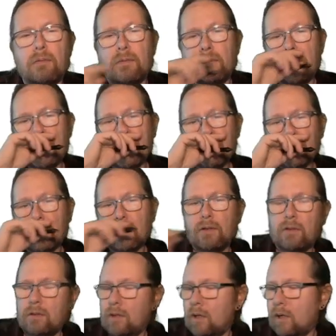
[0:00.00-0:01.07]
disk
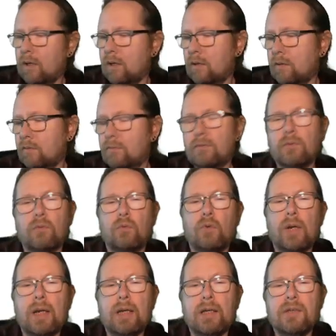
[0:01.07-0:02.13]
of
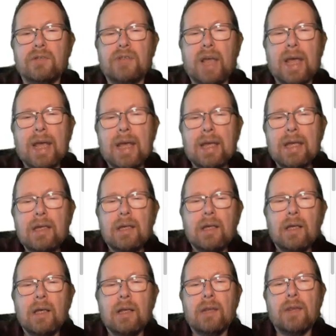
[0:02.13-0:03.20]
radius a
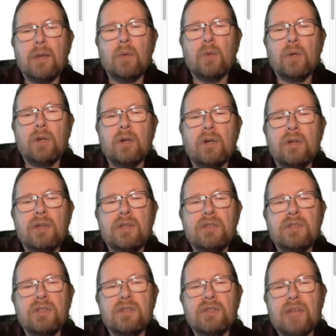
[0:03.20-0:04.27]
that we're a
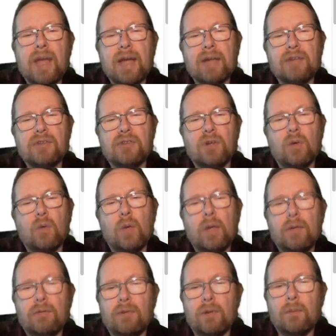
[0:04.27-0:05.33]
distance x away
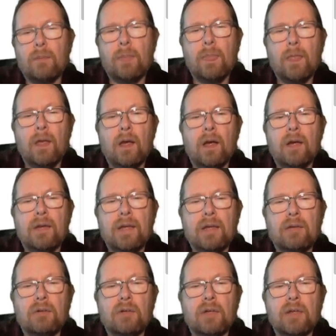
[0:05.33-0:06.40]
from. And that
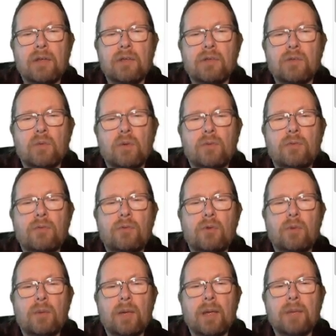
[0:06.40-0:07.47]
looked like this, 1 over 4
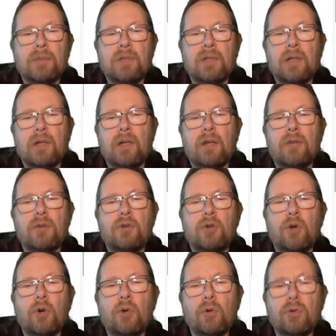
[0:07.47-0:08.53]
pi epsilon naught, the
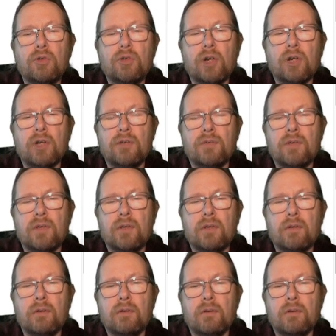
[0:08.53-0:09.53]
total charge of the,